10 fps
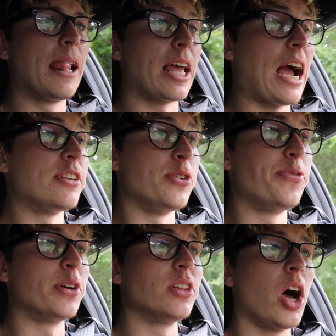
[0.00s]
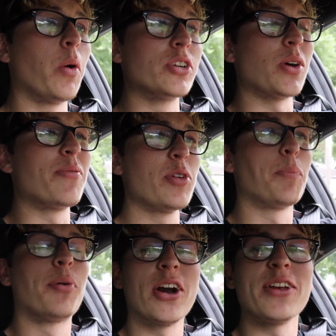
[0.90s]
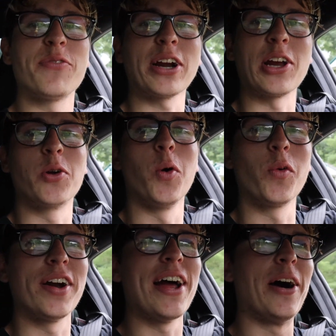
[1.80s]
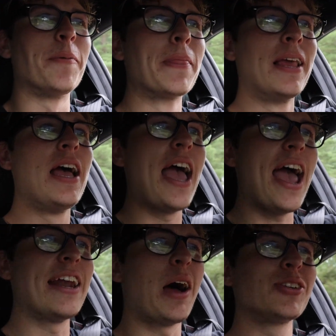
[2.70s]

Like, I do feel lower, so I feel pretty freaking cool right now. And I'll